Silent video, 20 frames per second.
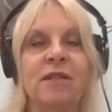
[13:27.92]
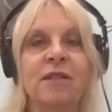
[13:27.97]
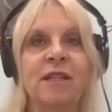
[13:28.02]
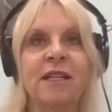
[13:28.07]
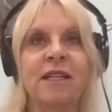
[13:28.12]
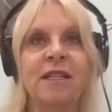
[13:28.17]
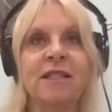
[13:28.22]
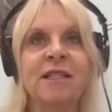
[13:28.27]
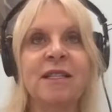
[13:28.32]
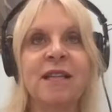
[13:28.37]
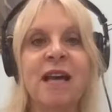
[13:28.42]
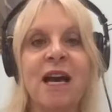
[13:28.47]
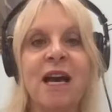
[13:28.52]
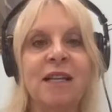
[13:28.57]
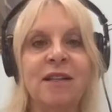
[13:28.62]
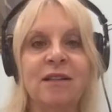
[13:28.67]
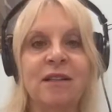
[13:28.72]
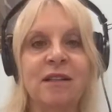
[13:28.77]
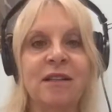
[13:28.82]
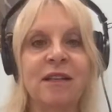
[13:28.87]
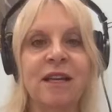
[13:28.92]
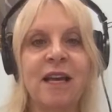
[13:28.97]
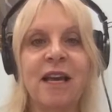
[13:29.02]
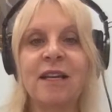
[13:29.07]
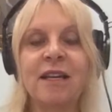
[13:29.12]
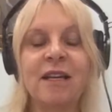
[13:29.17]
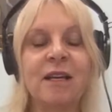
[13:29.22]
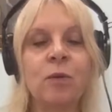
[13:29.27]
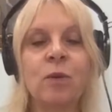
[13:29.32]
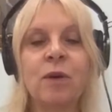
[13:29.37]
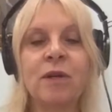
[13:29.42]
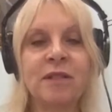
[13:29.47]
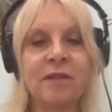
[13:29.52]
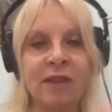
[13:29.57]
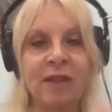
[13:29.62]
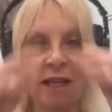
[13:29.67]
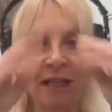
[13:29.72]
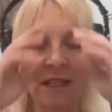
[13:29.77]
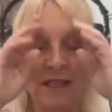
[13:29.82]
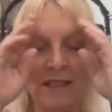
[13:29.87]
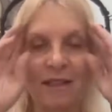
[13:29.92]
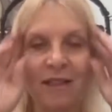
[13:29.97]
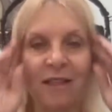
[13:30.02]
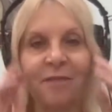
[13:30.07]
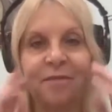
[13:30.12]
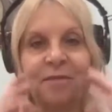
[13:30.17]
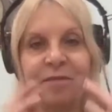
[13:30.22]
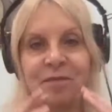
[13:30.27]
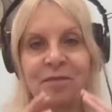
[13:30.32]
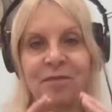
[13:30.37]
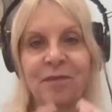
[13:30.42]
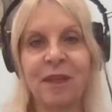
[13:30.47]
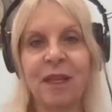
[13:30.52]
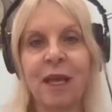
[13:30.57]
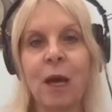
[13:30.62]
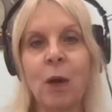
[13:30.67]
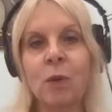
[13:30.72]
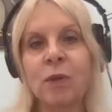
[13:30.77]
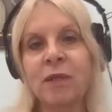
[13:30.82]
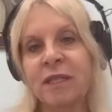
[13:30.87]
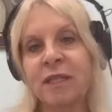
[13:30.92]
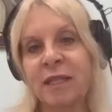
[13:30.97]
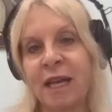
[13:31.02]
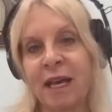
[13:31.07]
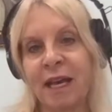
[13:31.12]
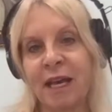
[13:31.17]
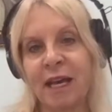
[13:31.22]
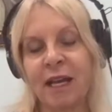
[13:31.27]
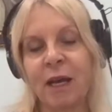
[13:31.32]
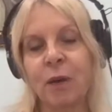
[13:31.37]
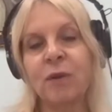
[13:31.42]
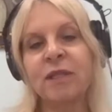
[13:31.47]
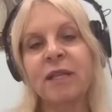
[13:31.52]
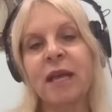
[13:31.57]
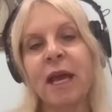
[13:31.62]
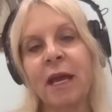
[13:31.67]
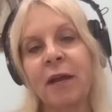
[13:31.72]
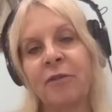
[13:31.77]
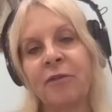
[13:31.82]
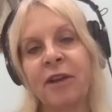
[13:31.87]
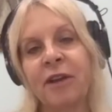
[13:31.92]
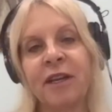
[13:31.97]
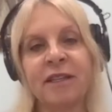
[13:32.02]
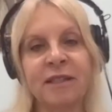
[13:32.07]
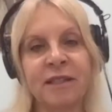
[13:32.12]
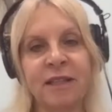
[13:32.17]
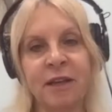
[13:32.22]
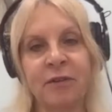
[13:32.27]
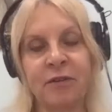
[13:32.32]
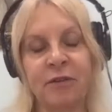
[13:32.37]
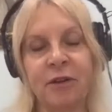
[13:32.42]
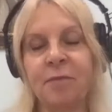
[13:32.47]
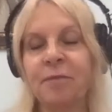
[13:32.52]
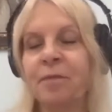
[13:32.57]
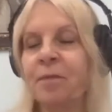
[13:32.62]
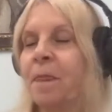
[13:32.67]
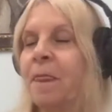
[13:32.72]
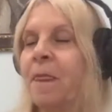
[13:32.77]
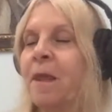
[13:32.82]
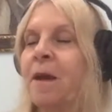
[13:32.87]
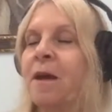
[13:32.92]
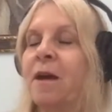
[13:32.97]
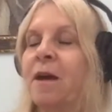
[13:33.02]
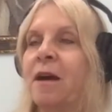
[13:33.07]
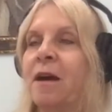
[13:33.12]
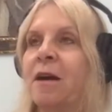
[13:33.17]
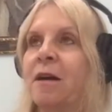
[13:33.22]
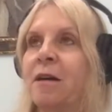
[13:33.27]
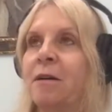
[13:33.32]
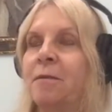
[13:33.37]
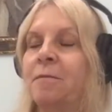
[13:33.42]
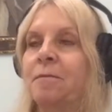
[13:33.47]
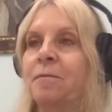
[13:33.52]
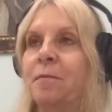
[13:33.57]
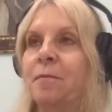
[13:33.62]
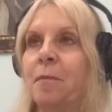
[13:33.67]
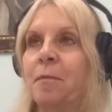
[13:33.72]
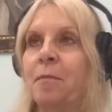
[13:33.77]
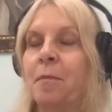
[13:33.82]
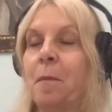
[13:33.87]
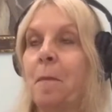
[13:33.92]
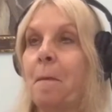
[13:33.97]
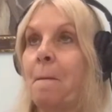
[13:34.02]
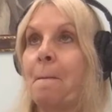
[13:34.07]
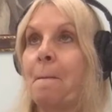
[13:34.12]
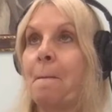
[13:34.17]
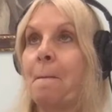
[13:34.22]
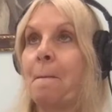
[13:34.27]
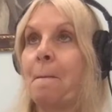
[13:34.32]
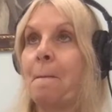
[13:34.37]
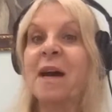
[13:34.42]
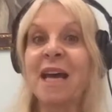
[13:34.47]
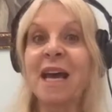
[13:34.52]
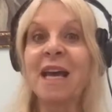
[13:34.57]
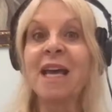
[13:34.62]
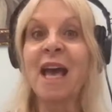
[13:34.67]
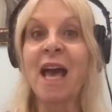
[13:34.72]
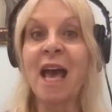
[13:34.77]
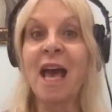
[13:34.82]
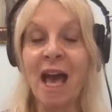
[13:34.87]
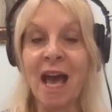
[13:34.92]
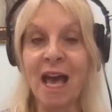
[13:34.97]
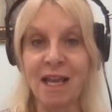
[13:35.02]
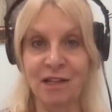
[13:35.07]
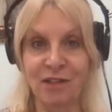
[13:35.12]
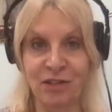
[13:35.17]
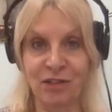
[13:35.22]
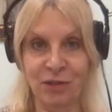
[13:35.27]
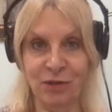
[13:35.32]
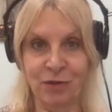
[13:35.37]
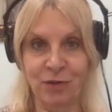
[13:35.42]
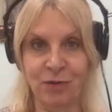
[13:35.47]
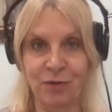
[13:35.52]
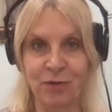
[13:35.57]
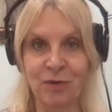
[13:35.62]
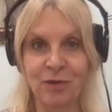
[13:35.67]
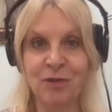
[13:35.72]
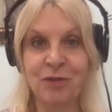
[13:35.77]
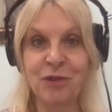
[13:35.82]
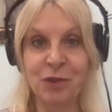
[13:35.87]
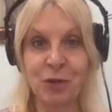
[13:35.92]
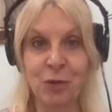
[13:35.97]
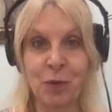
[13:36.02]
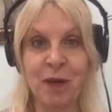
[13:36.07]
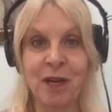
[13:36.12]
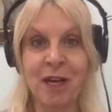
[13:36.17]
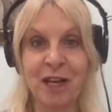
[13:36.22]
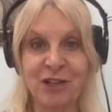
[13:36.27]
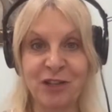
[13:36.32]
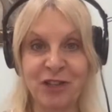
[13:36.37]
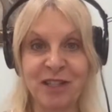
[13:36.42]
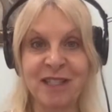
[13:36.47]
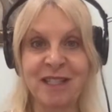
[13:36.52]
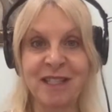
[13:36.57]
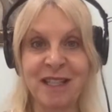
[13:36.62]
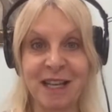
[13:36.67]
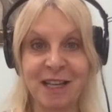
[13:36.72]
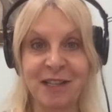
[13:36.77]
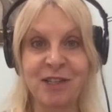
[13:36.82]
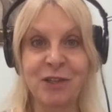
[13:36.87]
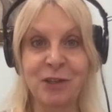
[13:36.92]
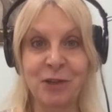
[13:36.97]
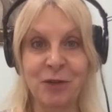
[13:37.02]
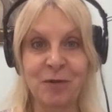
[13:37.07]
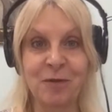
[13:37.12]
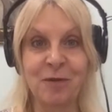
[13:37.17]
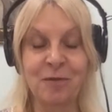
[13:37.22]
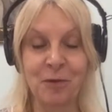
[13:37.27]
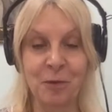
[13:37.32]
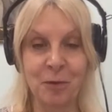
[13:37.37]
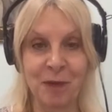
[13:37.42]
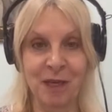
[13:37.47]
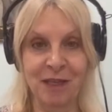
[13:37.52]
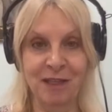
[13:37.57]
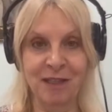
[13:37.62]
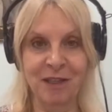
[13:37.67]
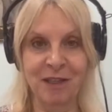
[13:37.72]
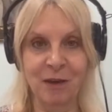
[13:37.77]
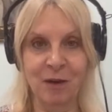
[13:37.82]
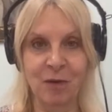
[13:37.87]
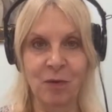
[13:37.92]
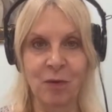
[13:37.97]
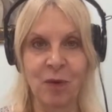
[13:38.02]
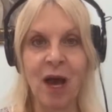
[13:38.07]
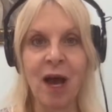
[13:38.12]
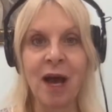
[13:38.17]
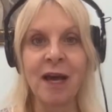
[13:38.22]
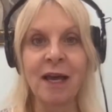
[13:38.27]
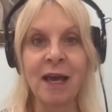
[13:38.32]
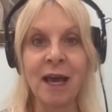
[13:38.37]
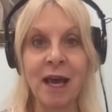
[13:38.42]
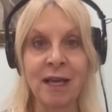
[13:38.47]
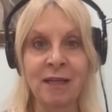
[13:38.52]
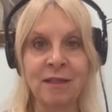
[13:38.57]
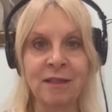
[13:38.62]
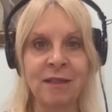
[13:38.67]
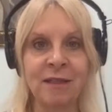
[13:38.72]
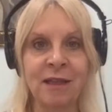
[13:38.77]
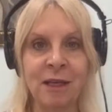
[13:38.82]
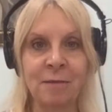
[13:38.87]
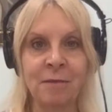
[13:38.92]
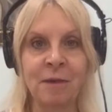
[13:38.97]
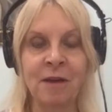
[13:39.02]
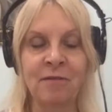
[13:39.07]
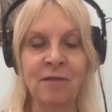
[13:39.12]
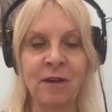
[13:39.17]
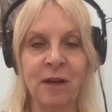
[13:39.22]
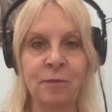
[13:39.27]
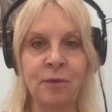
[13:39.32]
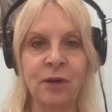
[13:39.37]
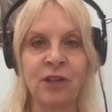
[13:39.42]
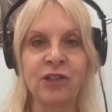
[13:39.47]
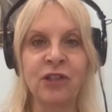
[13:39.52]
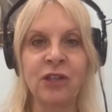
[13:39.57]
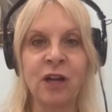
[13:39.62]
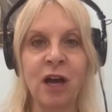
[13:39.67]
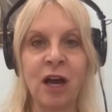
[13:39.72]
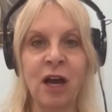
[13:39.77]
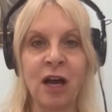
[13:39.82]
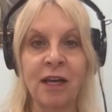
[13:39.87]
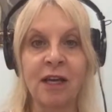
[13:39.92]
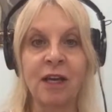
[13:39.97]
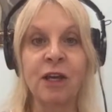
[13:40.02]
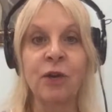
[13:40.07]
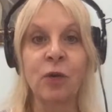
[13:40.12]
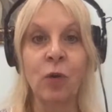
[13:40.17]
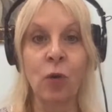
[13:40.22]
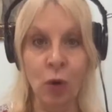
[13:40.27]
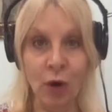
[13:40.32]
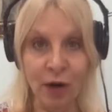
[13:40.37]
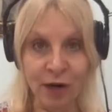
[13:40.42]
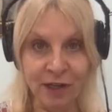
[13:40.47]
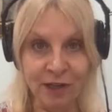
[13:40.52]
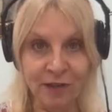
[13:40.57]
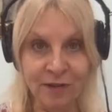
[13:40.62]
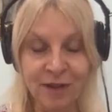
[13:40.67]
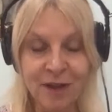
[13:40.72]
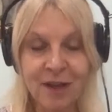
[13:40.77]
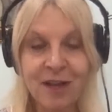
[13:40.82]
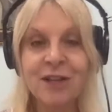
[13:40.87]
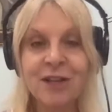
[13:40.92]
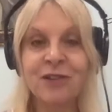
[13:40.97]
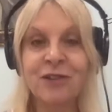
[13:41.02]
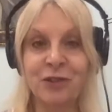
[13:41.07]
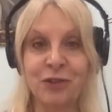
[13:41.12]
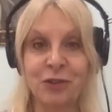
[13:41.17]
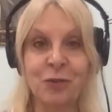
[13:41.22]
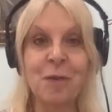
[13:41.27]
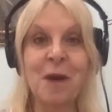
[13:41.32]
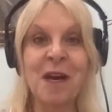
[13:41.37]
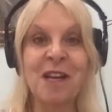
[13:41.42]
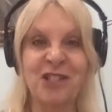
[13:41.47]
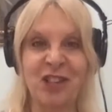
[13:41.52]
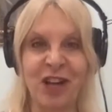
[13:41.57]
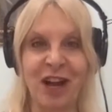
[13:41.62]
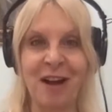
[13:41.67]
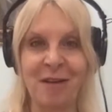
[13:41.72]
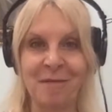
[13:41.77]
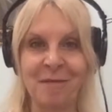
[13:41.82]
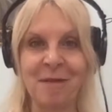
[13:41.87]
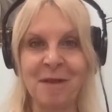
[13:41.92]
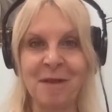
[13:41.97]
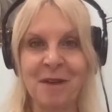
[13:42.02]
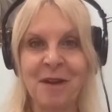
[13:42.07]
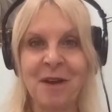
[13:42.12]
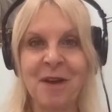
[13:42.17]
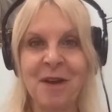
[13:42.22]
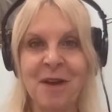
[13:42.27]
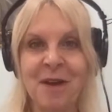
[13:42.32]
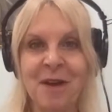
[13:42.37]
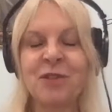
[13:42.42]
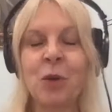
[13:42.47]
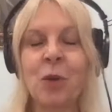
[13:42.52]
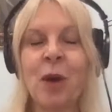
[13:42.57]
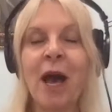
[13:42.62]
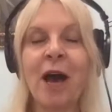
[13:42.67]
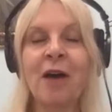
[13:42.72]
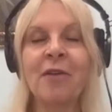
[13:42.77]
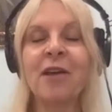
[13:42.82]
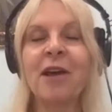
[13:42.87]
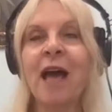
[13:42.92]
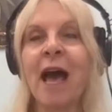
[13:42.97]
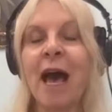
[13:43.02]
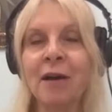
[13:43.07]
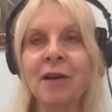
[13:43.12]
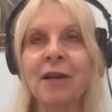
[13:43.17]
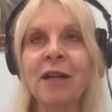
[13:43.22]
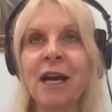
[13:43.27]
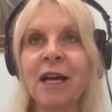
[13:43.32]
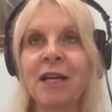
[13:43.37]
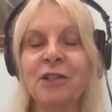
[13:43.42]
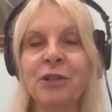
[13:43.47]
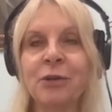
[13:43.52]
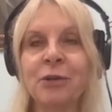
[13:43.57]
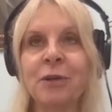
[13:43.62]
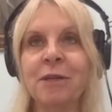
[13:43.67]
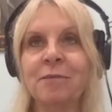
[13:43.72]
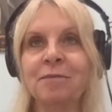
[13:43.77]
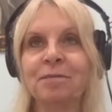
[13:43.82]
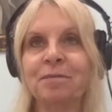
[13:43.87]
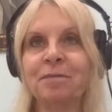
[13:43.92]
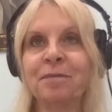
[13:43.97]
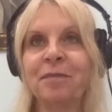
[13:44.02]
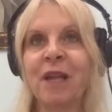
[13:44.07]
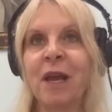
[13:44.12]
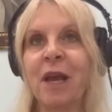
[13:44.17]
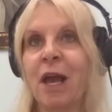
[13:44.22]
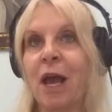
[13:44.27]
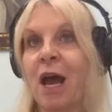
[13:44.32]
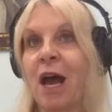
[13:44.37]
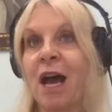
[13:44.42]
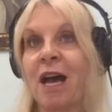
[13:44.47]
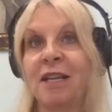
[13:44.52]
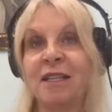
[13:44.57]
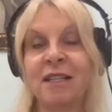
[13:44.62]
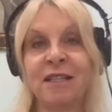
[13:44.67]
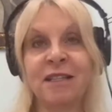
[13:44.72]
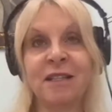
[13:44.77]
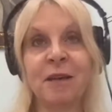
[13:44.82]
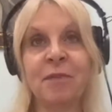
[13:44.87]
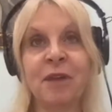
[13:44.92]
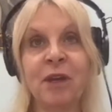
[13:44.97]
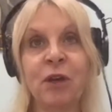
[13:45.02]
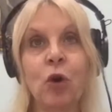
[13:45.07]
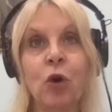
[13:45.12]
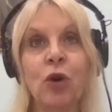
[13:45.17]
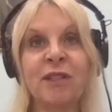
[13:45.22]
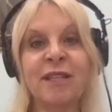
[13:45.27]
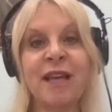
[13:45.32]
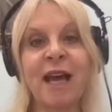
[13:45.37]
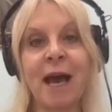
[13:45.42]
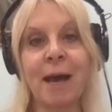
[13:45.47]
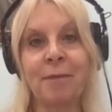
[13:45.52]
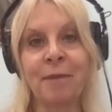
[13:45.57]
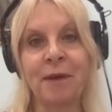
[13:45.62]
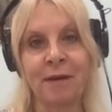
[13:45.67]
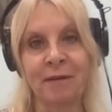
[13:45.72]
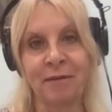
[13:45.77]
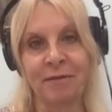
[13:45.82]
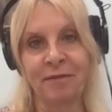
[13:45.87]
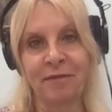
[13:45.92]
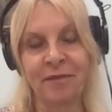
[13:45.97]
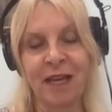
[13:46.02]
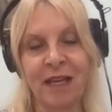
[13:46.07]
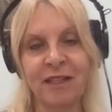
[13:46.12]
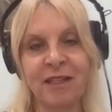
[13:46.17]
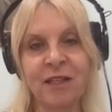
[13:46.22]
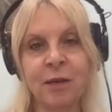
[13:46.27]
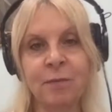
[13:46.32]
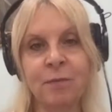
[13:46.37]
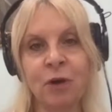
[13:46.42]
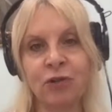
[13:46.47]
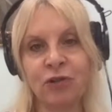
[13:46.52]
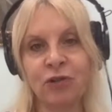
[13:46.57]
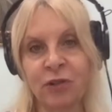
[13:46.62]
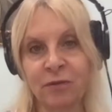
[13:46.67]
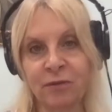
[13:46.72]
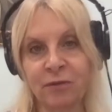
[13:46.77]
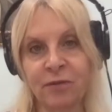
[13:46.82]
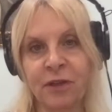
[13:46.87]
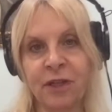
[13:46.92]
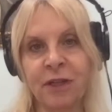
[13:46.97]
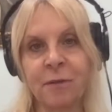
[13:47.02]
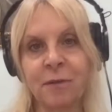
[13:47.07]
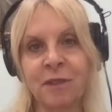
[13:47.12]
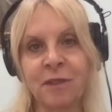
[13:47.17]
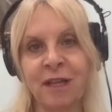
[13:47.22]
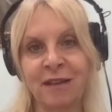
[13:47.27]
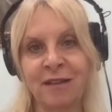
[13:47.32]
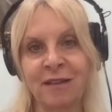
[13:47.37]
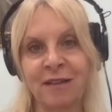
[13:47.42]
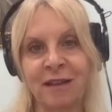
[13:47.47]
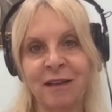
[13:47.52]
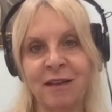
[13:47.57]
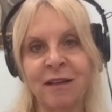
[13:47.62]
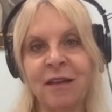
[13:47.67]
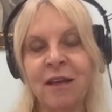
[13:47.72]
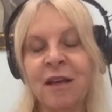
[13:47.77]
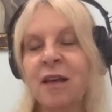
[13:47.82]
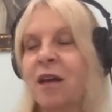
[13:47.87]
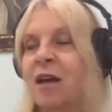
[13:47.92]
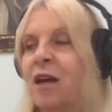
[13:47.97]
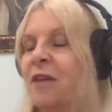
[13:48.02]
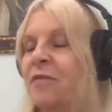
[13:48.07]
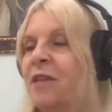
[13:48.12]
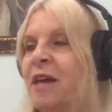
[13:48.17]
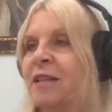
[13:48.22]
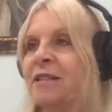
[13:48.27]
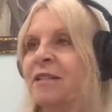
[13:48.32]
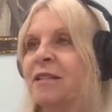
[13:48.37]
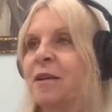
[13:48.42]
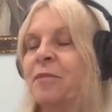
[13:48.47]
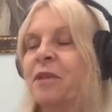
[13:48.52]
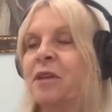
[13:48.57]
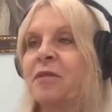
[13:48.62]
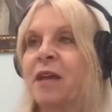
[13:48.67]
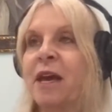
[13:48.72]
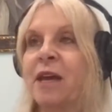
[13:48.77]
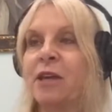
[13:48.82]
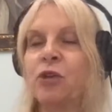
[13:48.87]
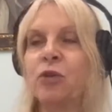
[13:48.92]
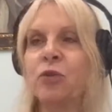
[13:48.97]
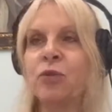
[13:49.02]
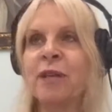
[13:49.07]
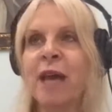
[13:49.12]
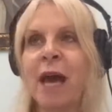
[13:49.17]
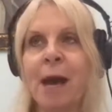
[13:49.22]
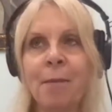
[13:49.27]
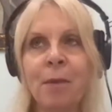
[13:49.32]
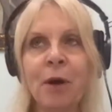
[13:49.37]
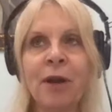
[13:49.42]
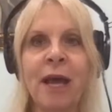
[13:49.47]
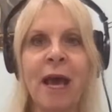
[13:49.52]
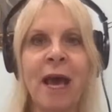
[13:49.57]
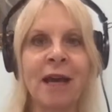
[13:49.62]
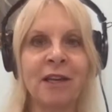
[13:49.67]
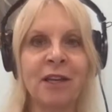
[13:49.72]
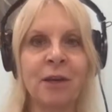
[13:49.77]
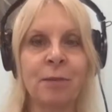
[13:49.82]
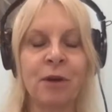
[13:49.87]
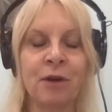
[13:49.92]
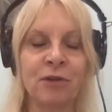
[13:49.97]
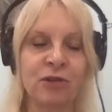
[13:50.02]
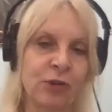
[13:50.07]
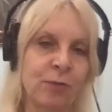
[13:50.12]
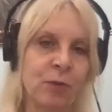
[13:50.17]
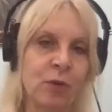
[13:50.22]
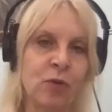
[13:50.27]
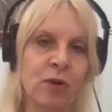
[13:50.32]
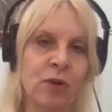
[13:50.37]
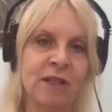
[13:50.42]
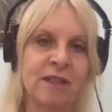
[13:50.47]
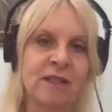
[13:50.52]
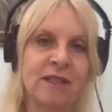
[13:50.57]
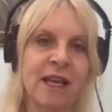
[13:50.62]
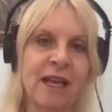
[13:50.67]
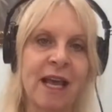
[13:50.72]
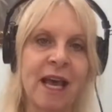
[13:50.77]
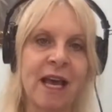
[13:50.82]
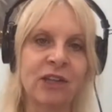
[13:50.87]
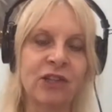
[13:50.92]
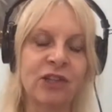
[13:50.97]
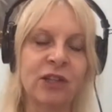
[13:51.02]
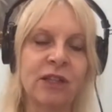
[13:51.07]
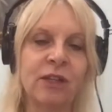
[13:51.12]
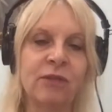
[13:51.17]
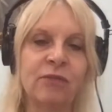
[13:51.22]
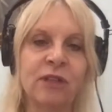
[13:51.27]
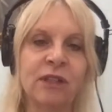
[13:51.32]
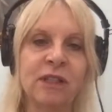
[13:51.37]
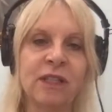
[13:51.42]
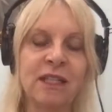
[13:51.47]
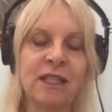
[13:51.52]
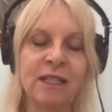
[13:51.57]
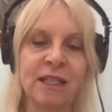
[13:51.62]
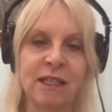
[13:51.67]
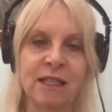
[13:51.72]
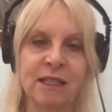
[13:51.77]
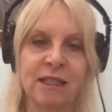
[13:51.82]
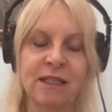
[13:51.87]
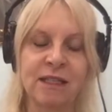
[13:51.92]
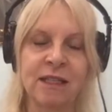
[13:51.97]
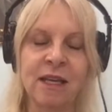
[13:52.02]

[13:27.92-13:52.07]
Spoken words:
it wasn't that easy. I was sad, I was angry, etc. But I had to do what I just said to you a few minutes ago. I had to keep my vibration high in order to do my job. So how did I do it? I did something called tapping. That's the emotional freedom technique. That's something that you tap on acupuncture points that actually releases